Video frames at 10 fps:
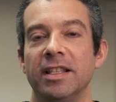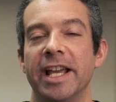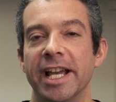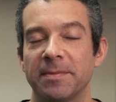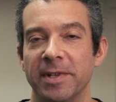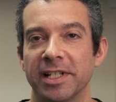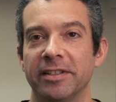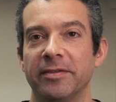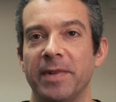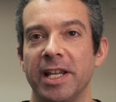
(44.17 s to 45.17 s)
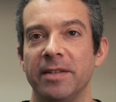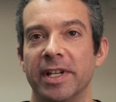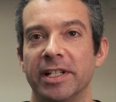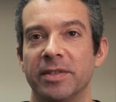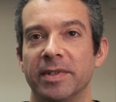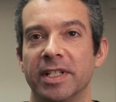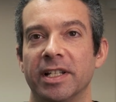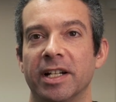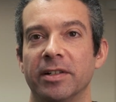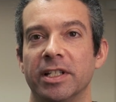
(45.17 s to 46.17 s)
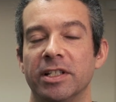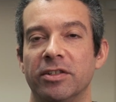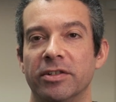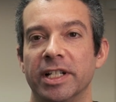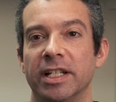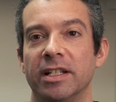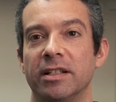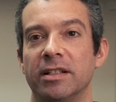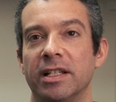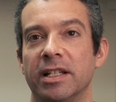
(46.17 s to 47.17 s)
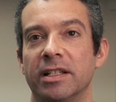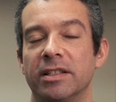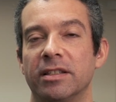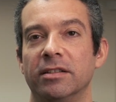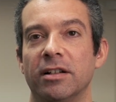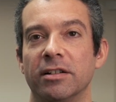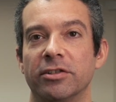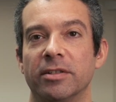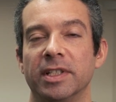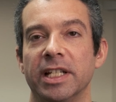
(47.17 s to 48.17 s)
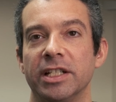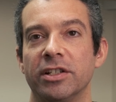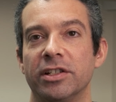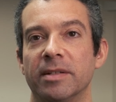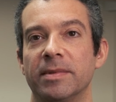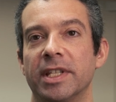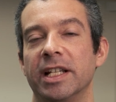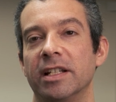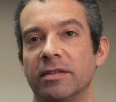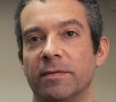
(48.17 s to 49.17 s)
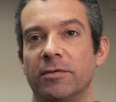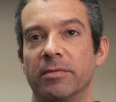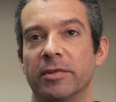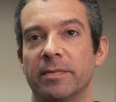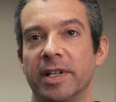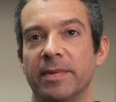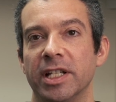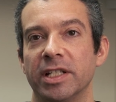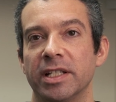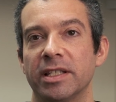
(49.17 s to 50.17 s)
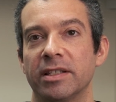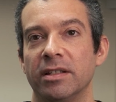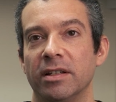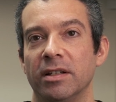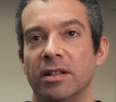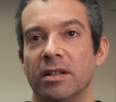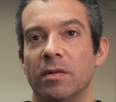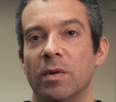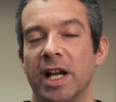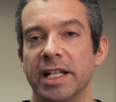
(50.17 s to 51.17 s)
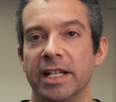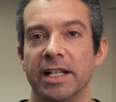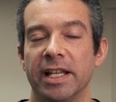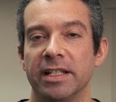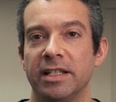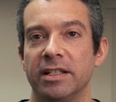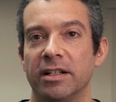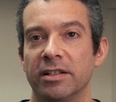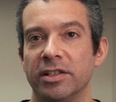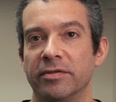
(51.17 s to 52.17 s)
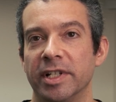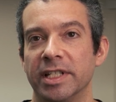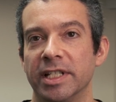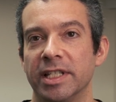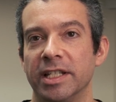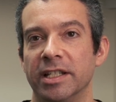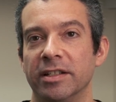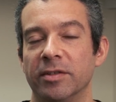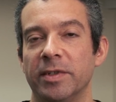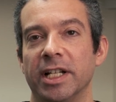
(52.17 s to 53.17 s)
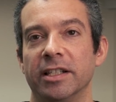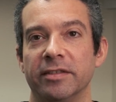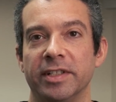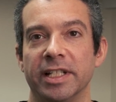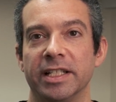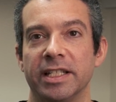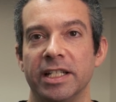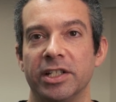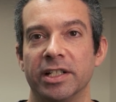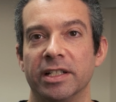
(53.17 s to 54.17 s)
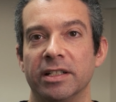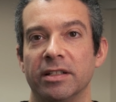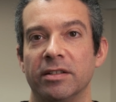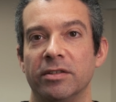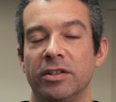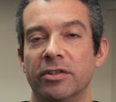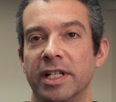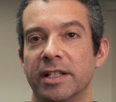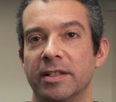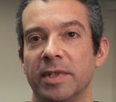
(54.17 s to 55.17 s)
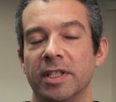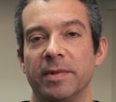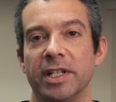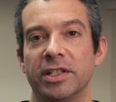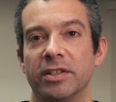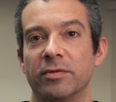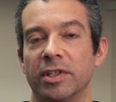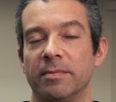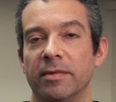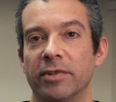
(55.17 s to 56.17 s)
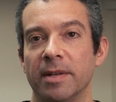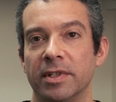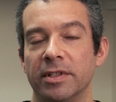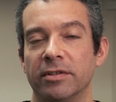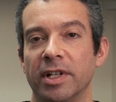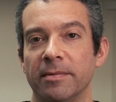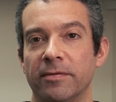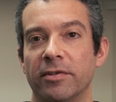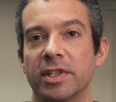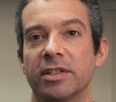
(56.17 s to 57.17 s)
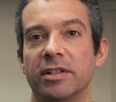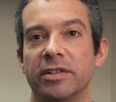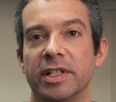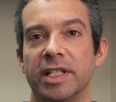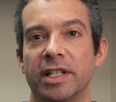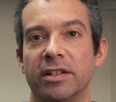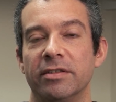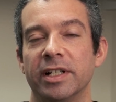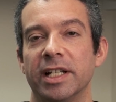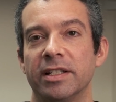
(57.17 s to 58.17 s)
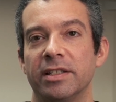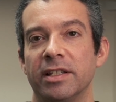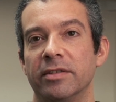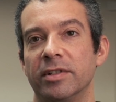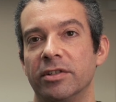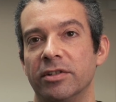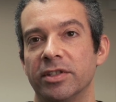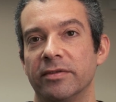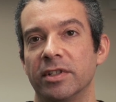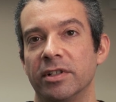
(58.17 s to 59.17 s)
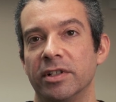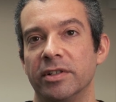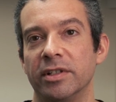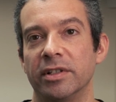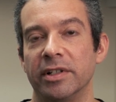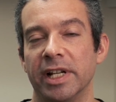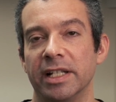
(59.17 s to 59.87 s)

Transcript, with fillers: The aspect of pain management that I really enjoy is the long-term relationships that I get to form with my patients. I did an anesthesiology residency, and while I loved anesthesia, you don't get to meet the patients really right until right before the surgeries, and you don't get to see the results of the surgeries or your